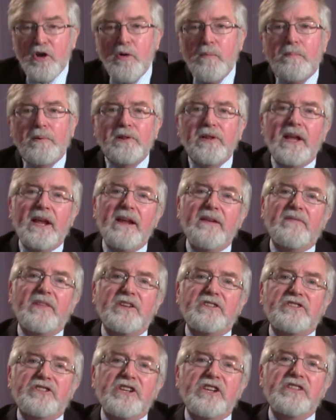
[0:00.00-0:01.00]
who believed
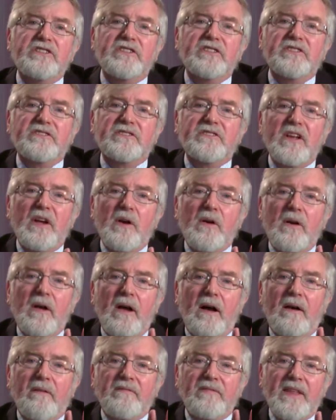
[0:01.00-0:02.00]
that Jesus
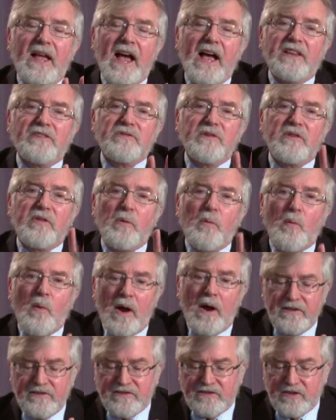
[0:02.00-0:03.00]
of Nazareth
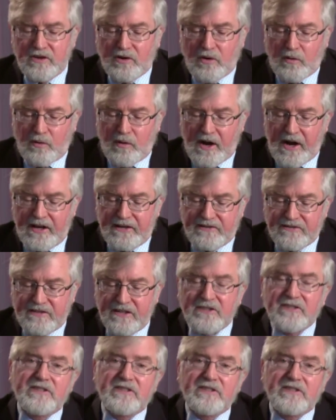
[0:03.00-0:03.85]
was the Christ,